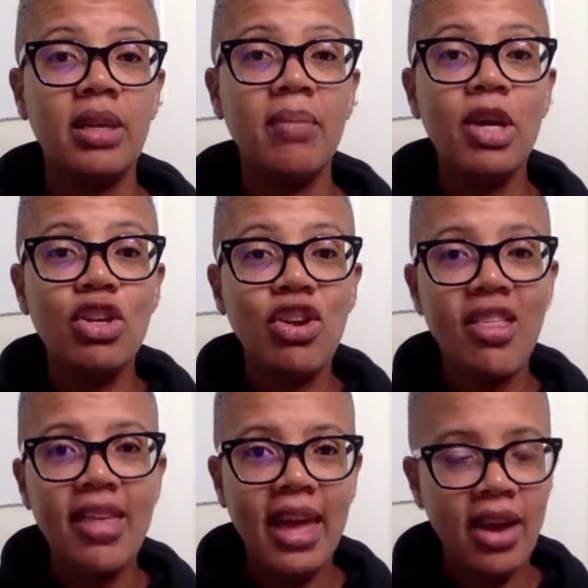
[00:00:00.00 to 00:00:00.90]
But you're
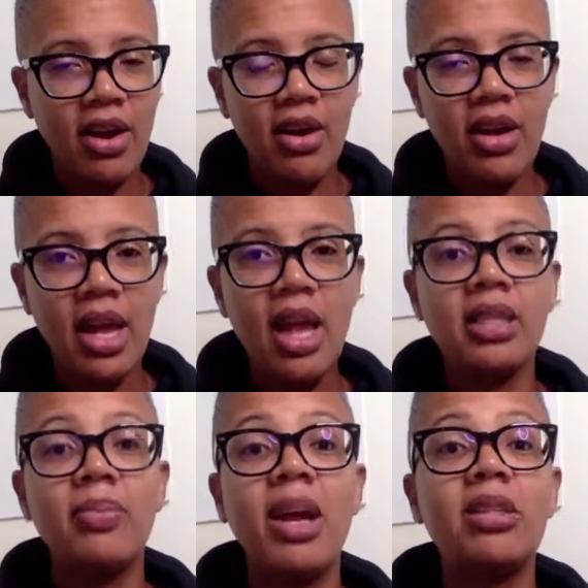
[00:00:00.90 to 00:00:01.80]
there.
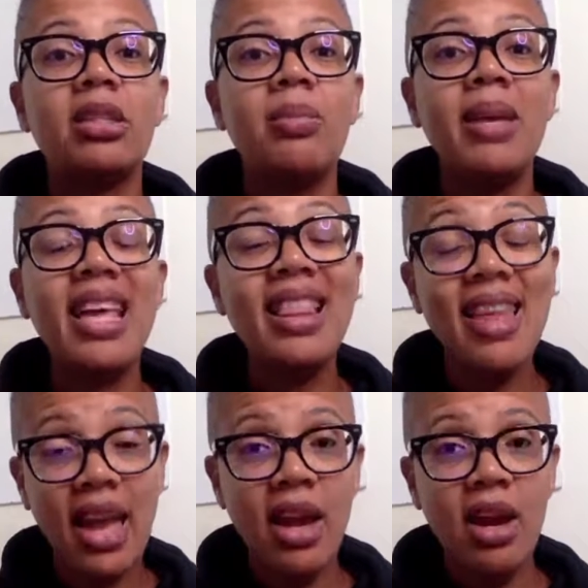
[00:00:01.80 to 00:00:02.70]
It's better to be
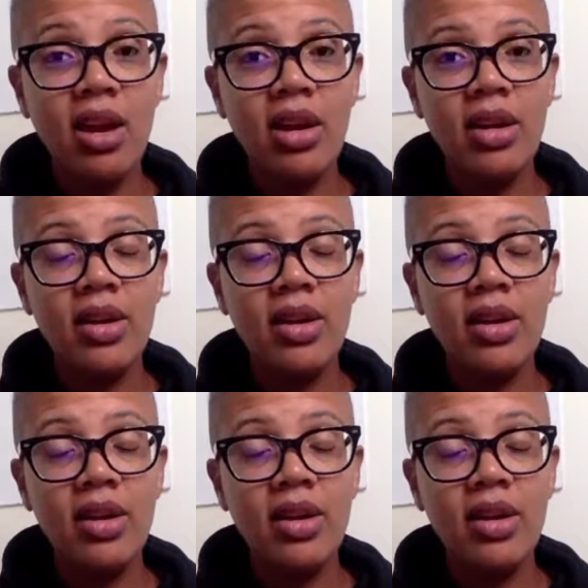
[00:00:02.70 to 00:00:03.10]
there